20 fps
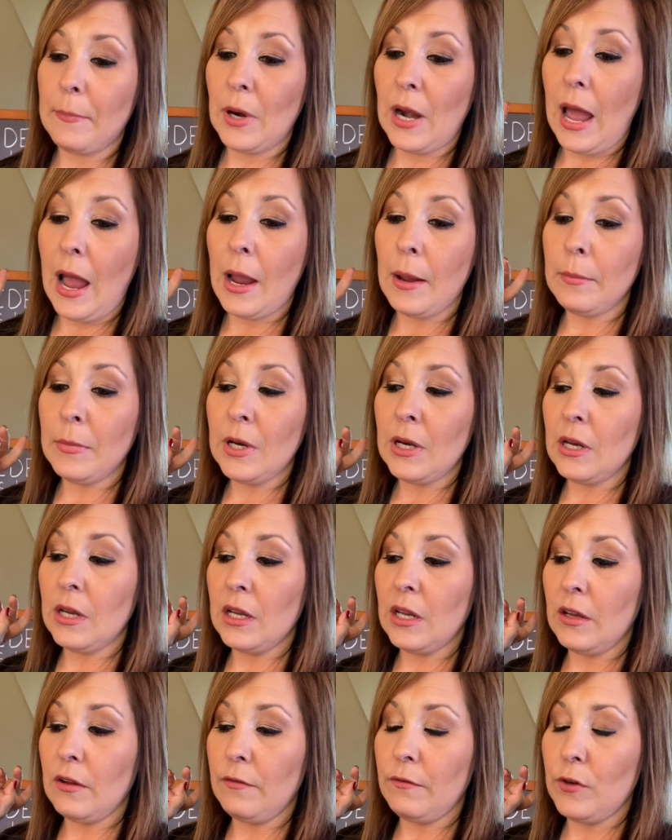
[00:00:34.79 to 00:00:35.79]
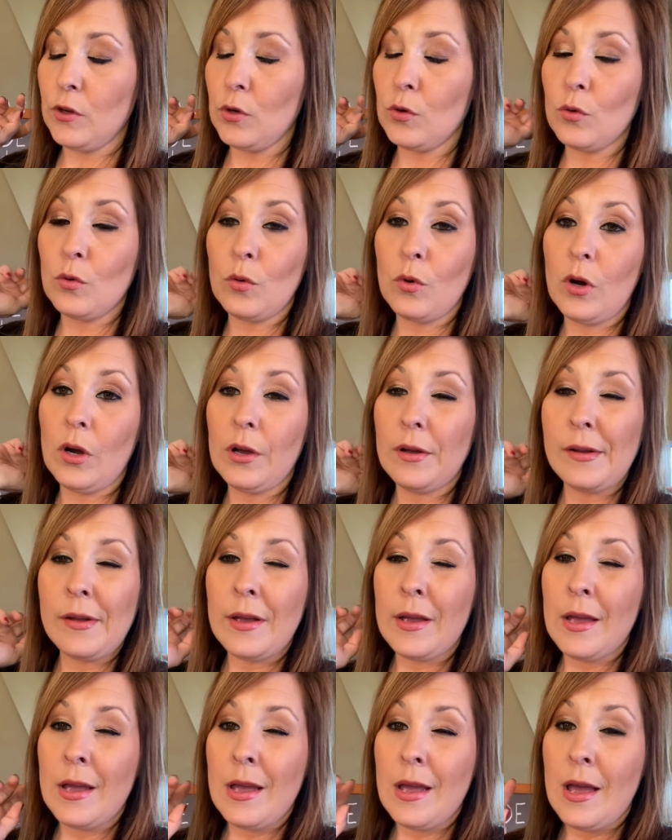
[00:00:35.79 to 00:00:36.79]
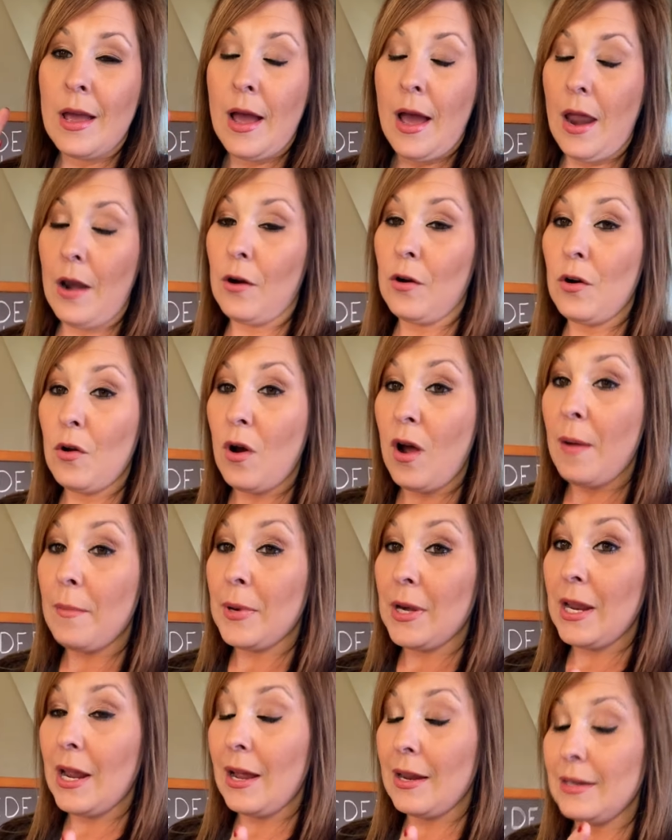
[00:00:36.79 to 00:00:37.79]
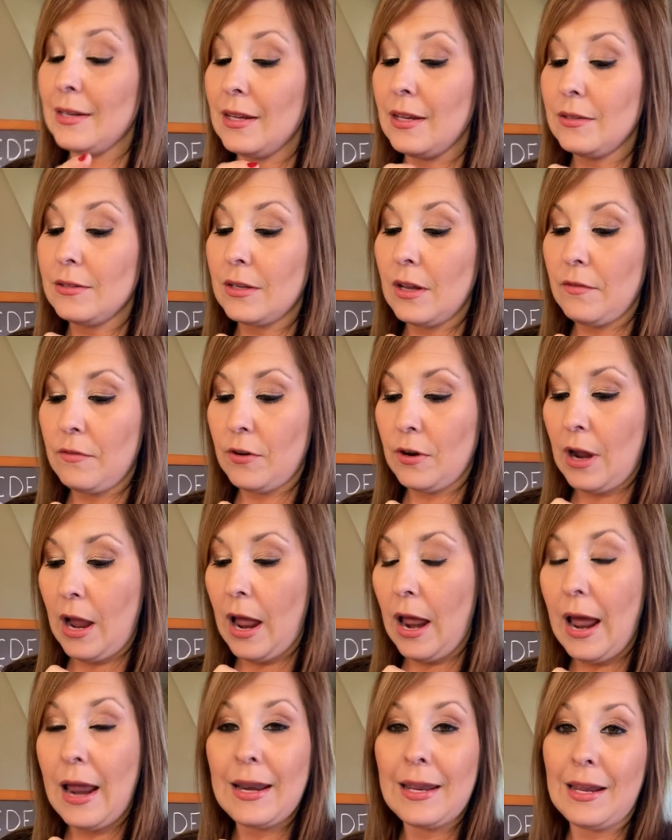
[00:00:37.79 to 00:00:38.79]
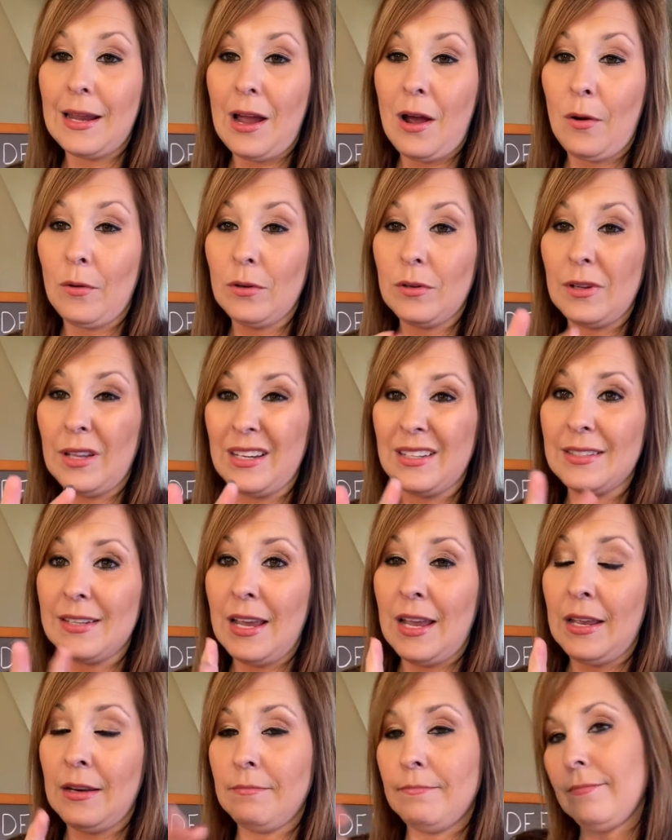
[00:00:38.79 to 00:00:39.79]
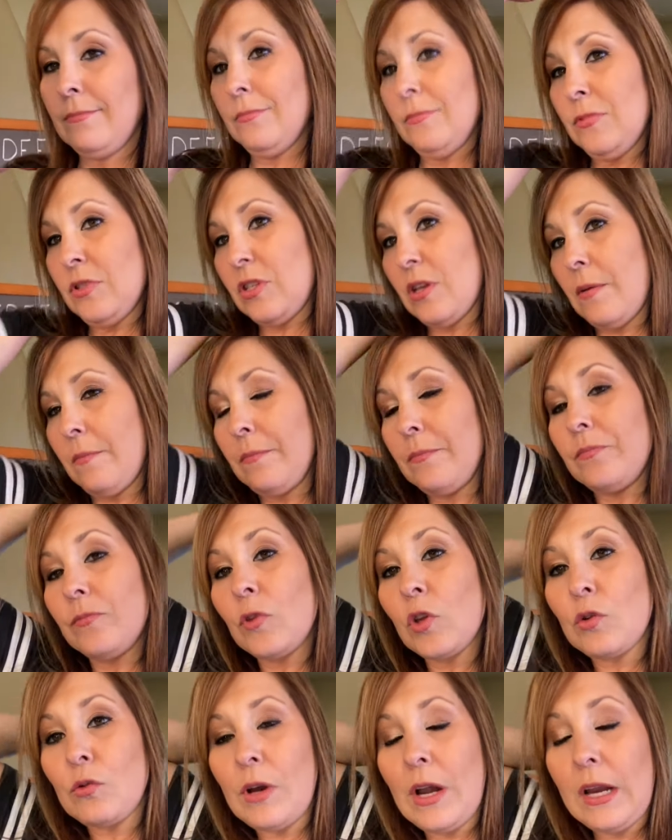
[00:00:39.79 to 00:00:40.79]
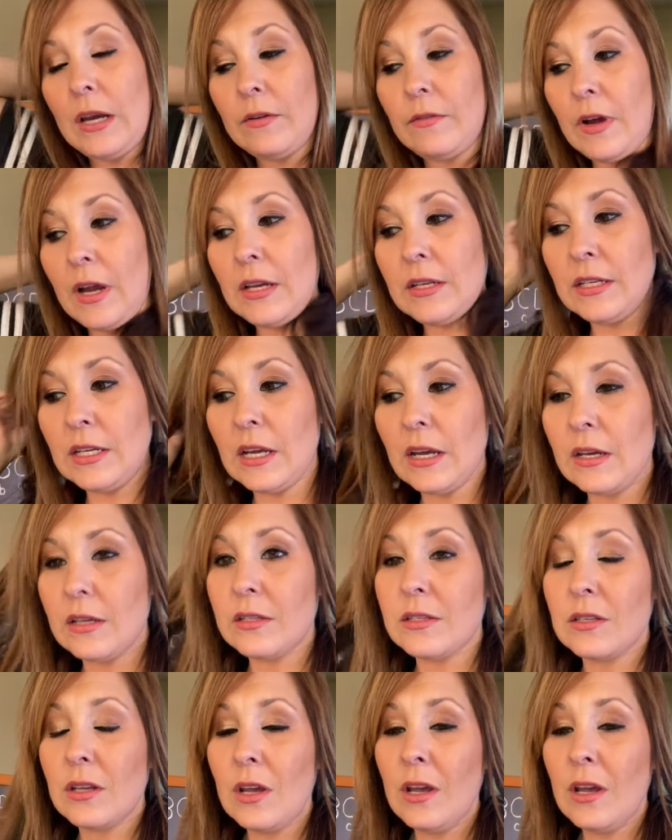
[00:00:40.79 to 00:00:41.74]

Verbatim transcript: But I'm going to give you, I don't know how many ideas, I forgot, I didn't count, like ten, some creative ideas,